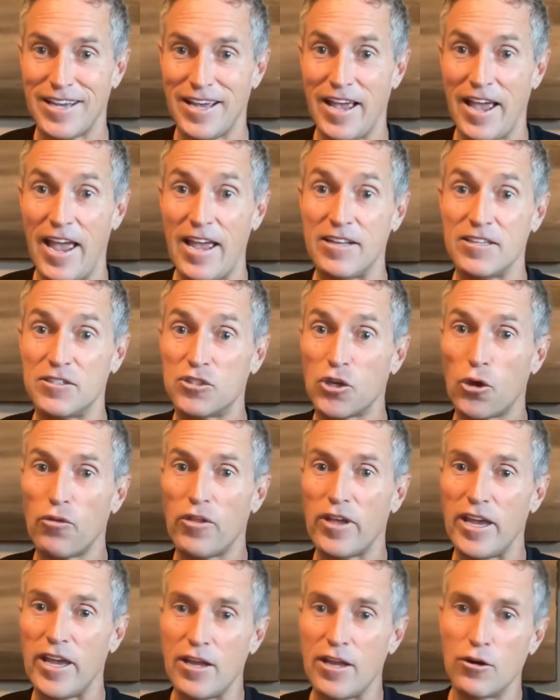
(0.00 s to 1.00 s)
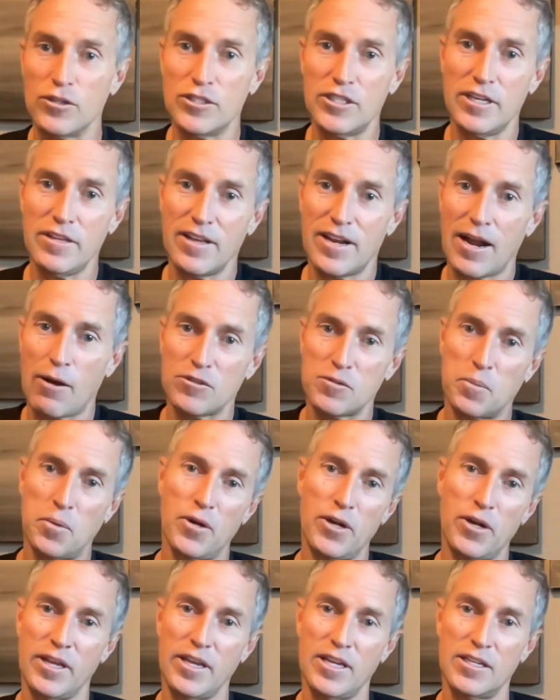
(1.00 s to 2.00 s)
And so the energy that I was
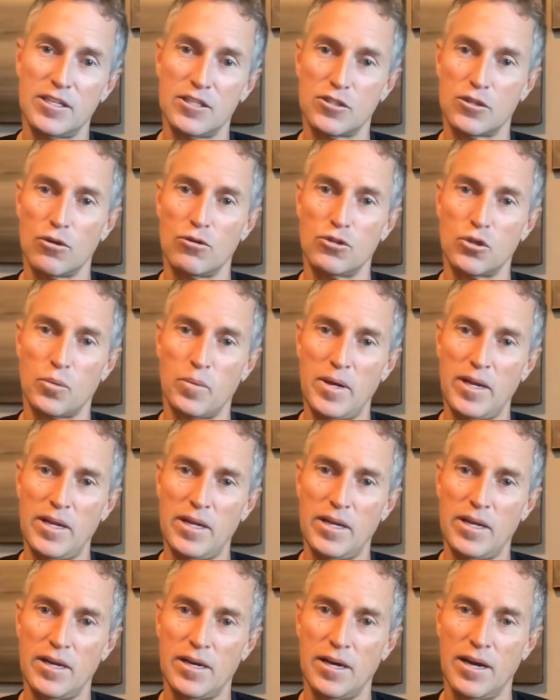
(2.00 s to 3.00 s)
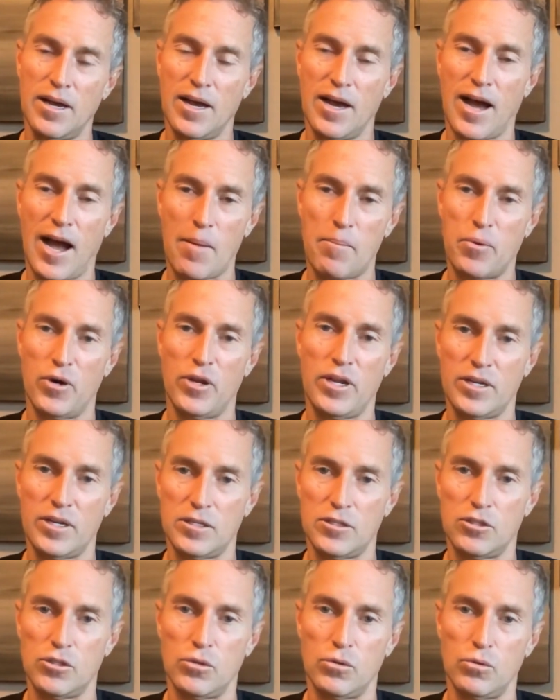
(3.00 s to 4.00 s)
putting into social media, I put
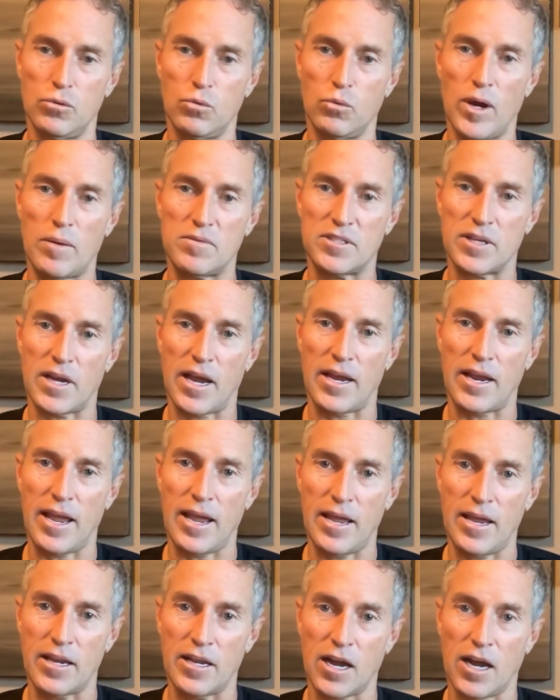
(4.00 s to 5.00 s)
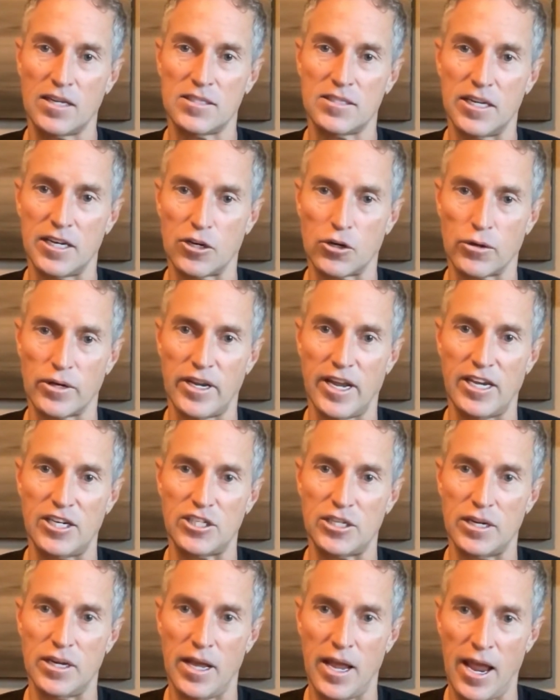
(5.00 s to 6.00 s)
into website and content
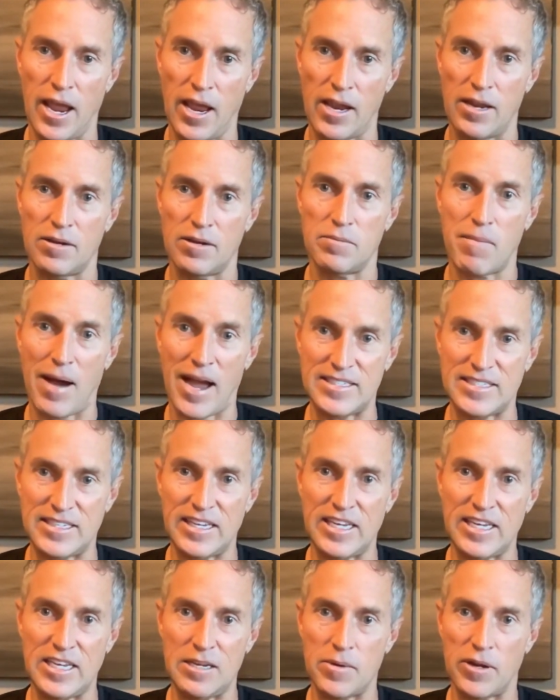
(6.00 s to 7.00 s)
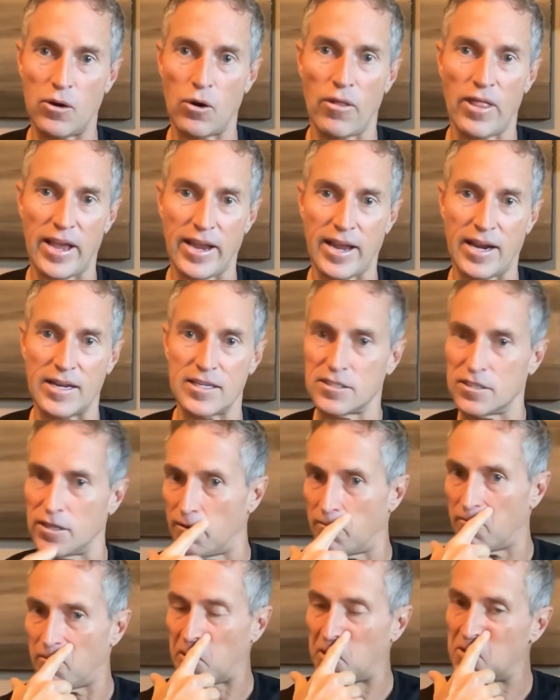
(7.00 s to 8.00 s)
creation and my team and all that kind of stuff.
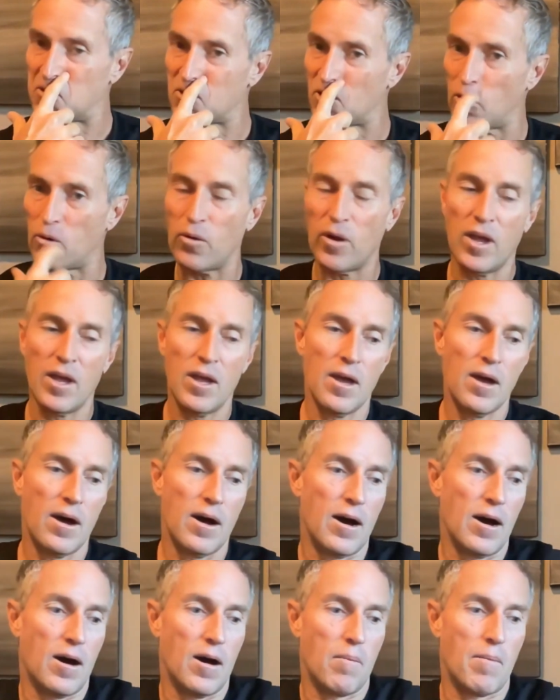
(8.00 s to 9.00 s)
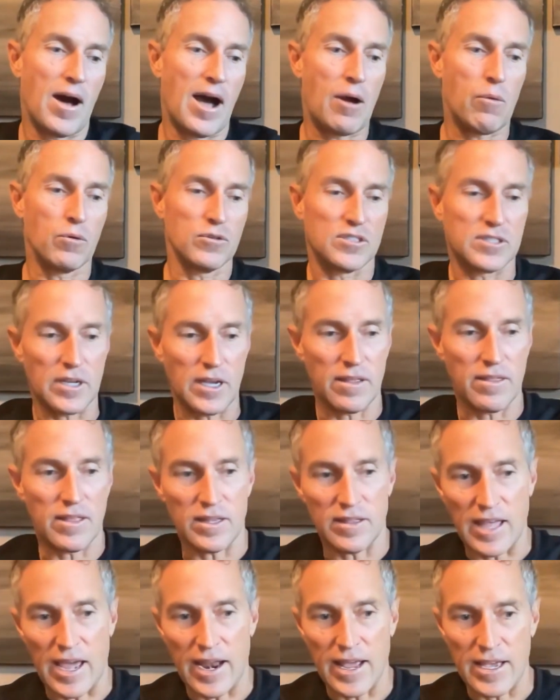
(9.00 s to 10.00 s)
And I will say
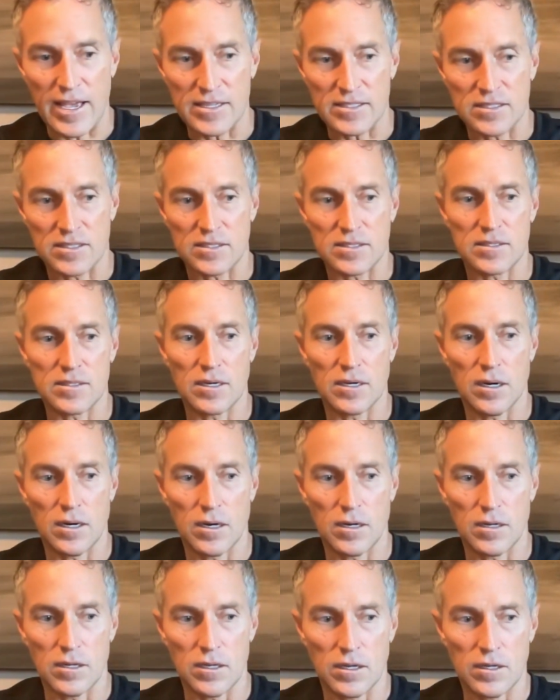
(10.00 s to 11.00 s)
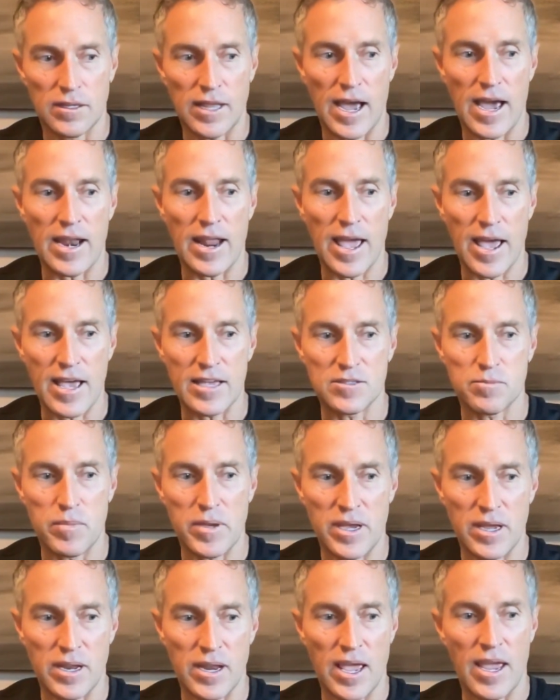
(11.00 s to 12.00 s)
that has
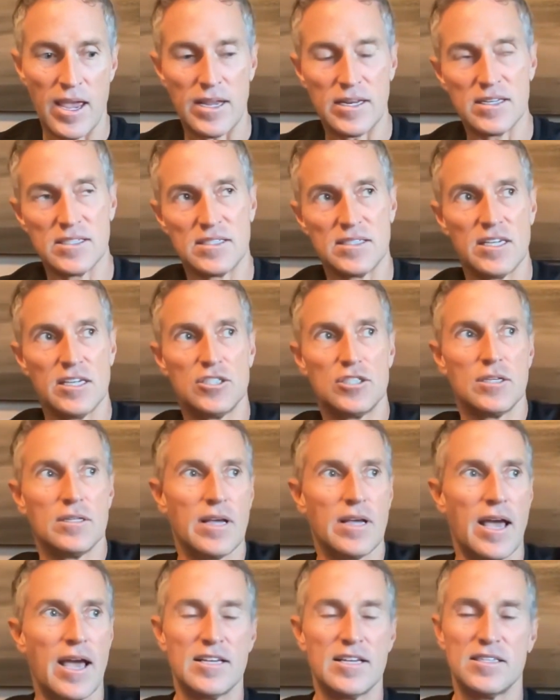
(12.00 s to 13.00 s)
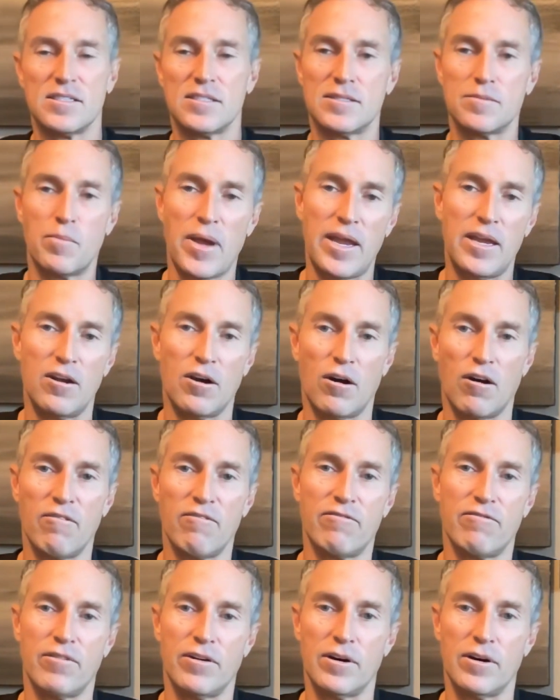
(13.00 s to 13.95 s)
been a decision that has paid off